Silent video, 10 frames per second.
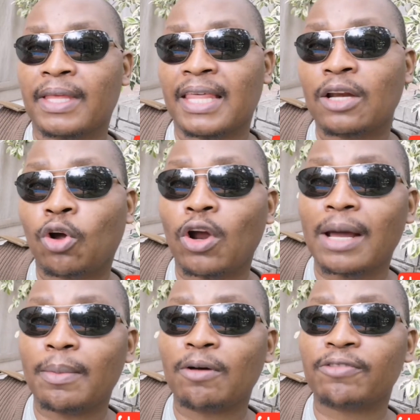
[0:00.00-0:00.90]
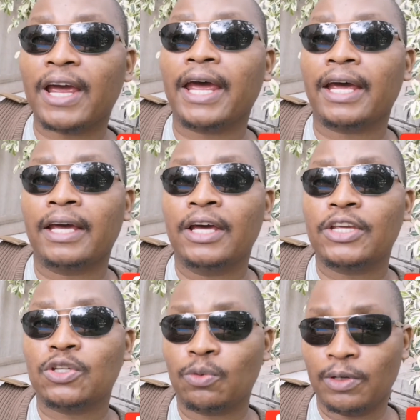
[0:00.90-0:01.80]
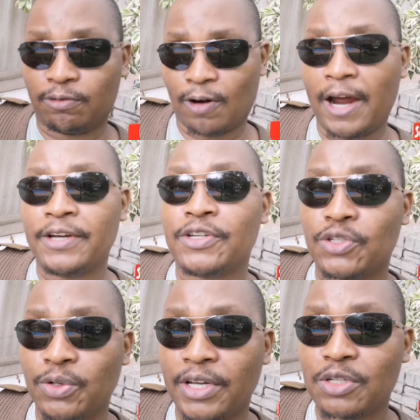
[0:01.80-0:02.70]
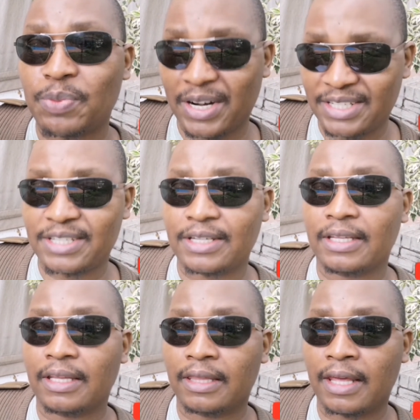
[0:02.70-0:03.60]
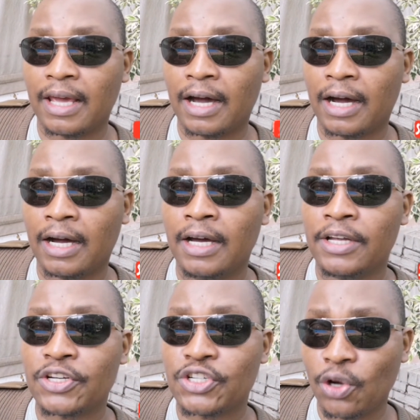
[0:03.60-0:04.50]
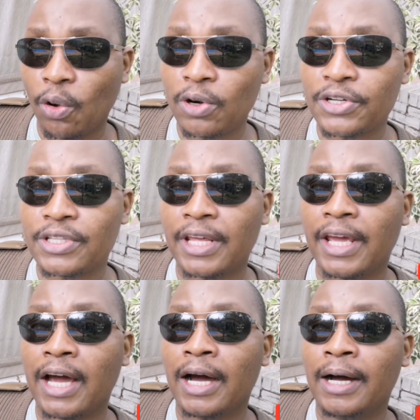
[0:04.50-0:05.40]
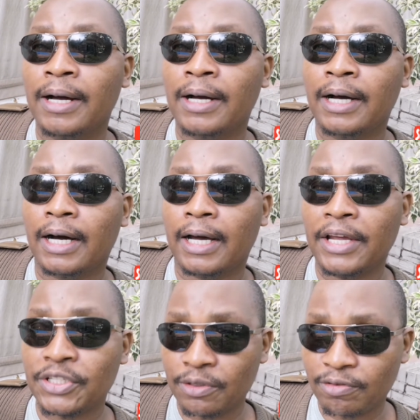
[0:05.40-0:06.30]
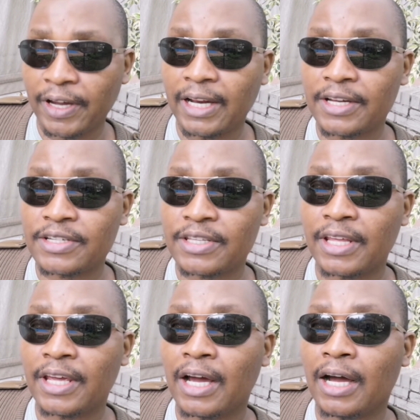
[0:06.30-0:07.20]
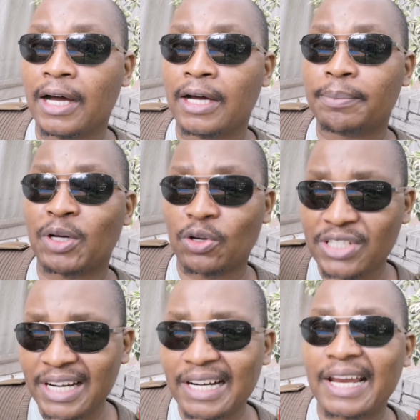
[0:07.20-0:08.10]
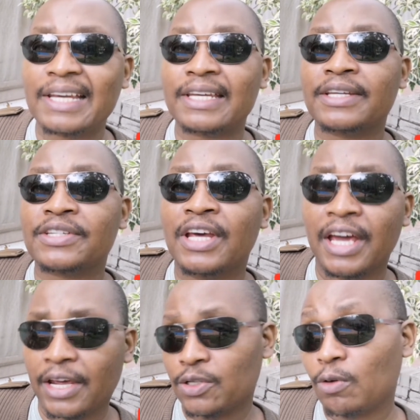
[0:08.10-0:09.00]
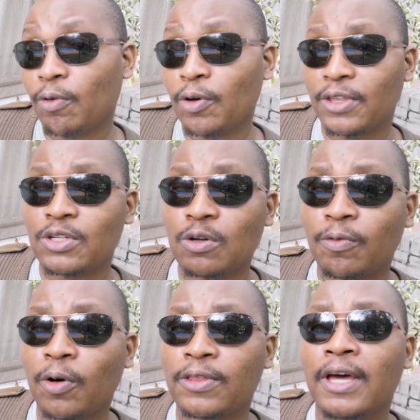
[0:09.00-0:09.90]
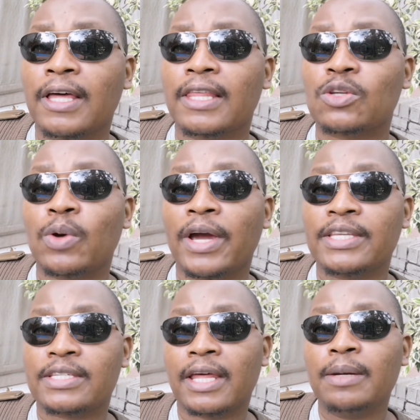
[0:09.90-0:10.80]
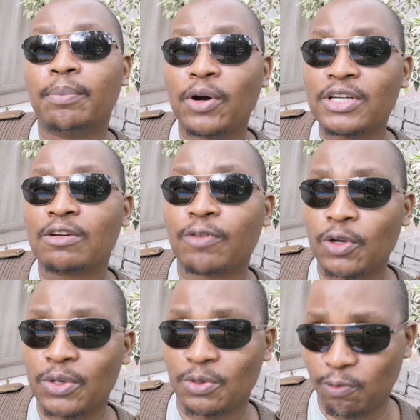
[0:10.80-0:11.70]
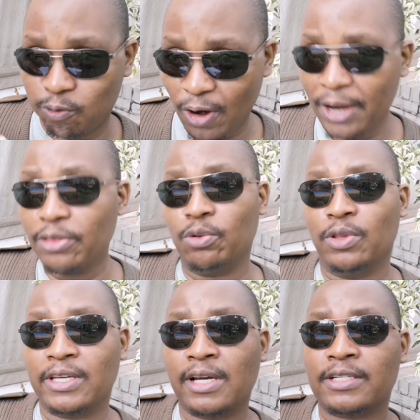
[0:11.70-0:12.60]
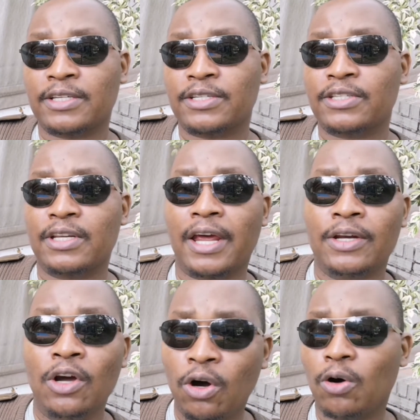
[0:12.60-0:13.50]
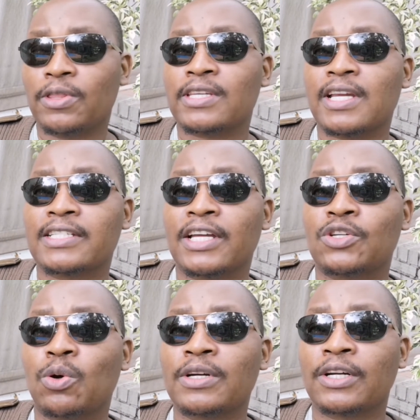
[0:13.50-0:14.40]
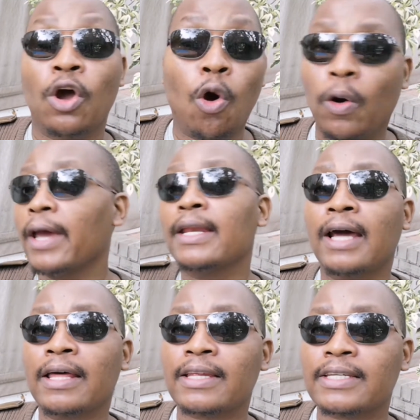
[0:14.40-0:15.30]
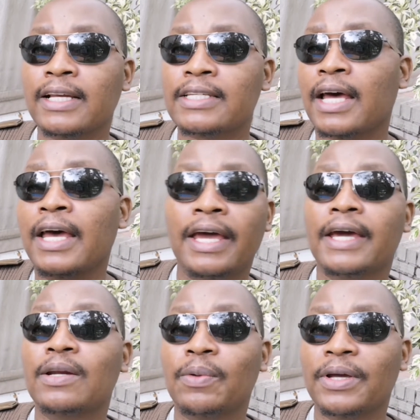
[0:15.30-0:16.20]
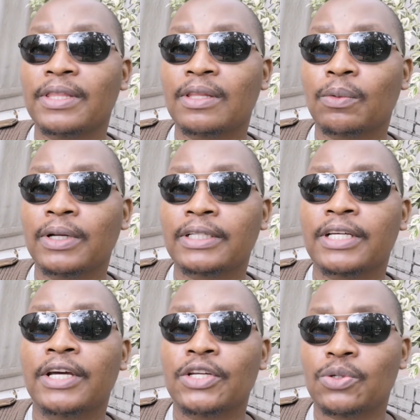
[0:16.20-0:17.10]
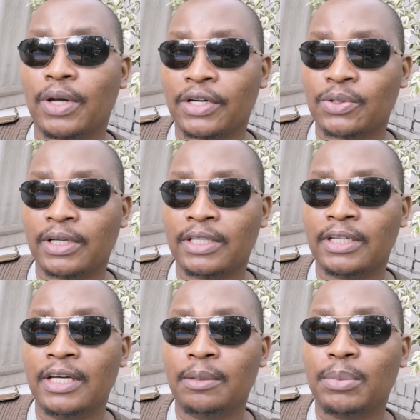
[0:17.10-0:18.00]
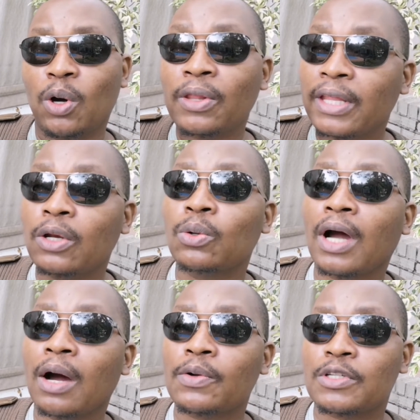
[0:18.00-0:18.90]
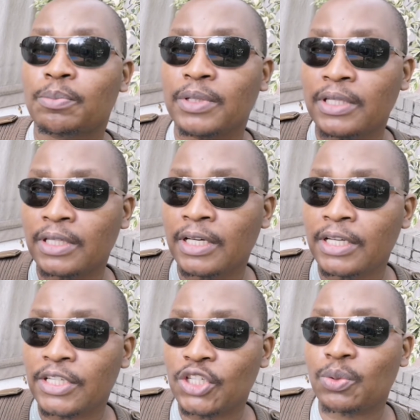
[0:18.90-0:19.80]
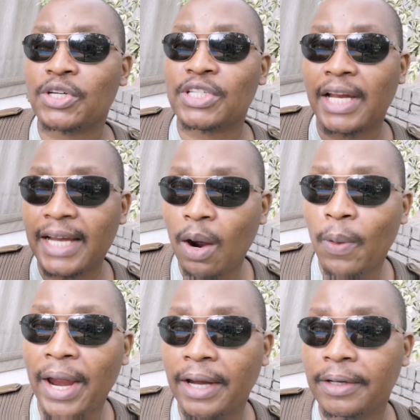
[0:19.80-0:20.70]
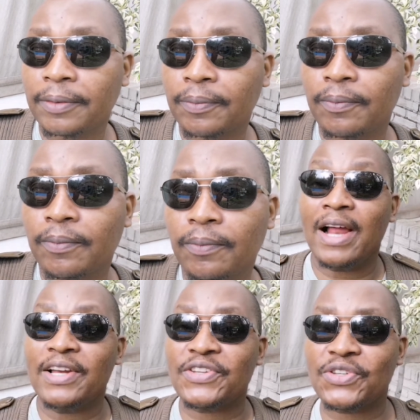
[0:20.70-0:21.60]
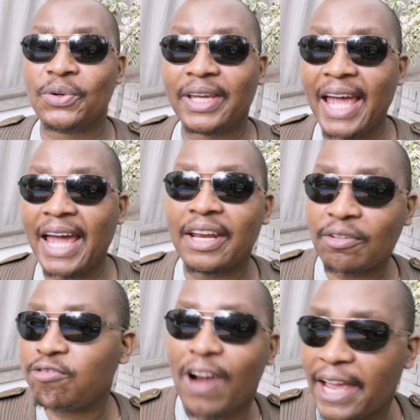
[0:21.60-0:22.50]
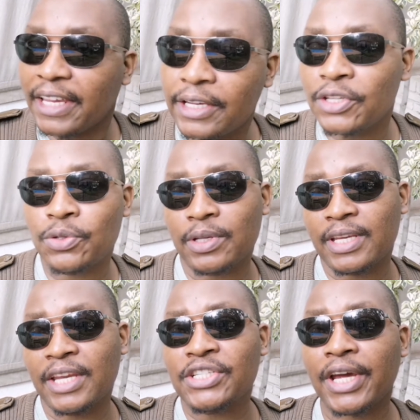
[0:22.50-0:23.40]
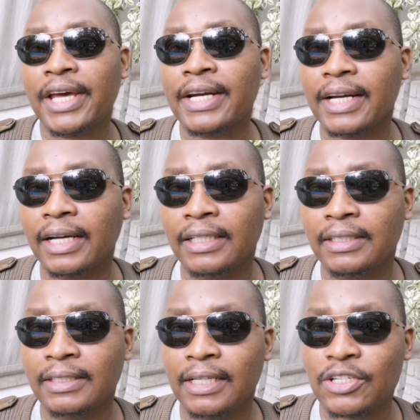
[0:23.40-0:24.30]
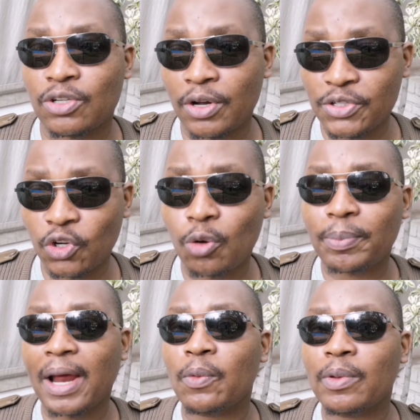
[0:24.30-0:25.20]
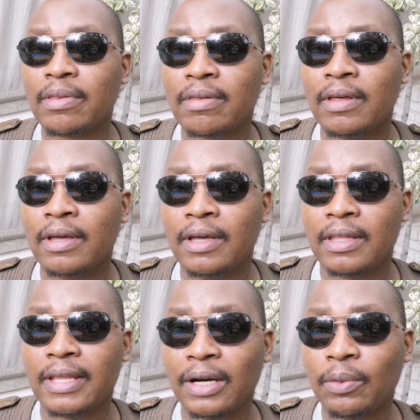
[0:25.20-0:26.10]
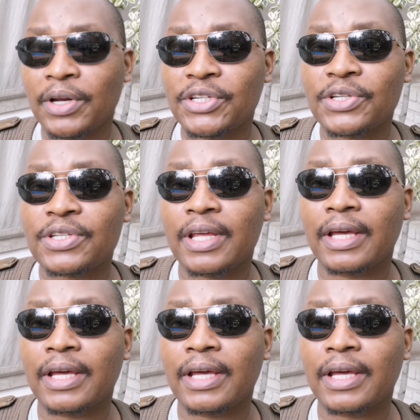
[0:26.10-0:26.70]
column of air, you will find students practicing their stalls, their engine failures, their precautionary landings, and so forth and so forth. That's why it's then important for you, as you fly through the Delta 69 or the Delta 200 or any other Delta anywhere in the world, to actually be on the lookout, be situationally aware. whilst you can fly into the danger area as long as you comply with the regulations there,